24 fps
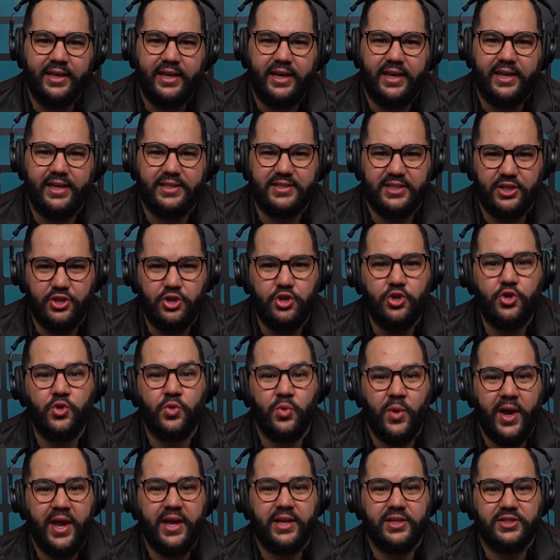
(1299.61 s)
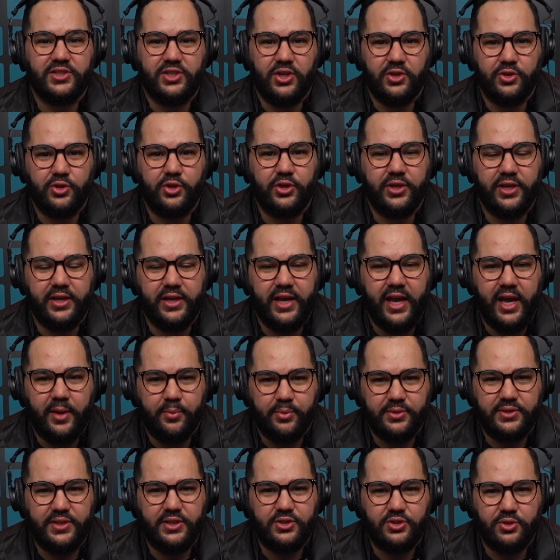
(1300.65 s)
and it's a new way to start looking at
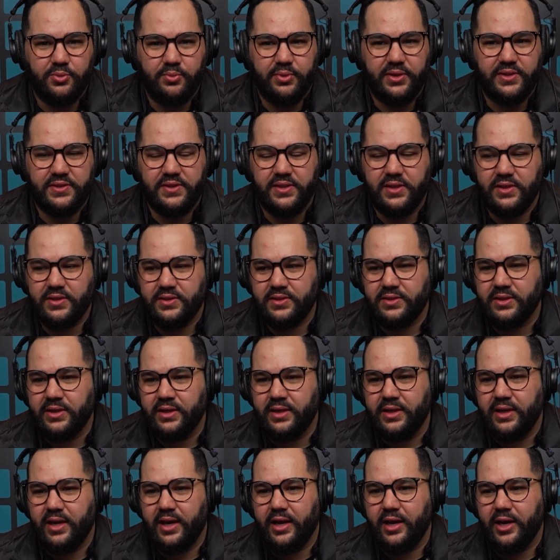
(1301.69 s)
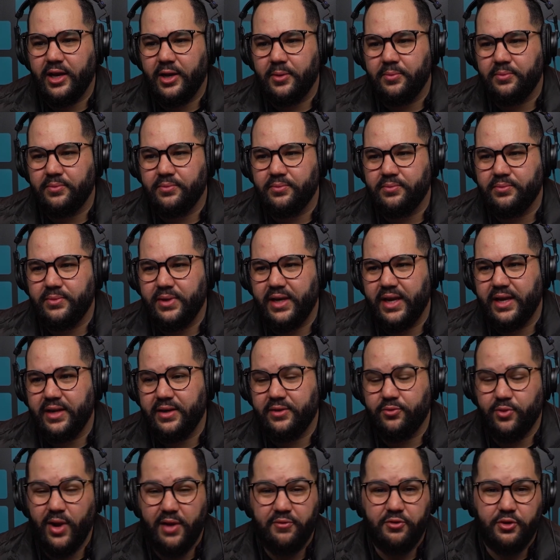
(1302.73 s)
potential business
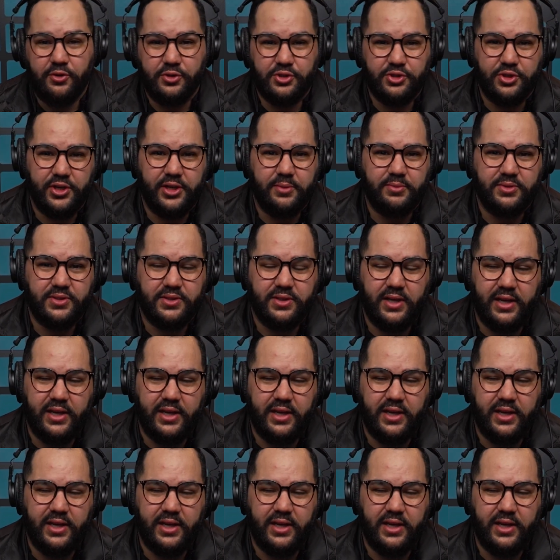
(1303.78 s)
and revenue streams.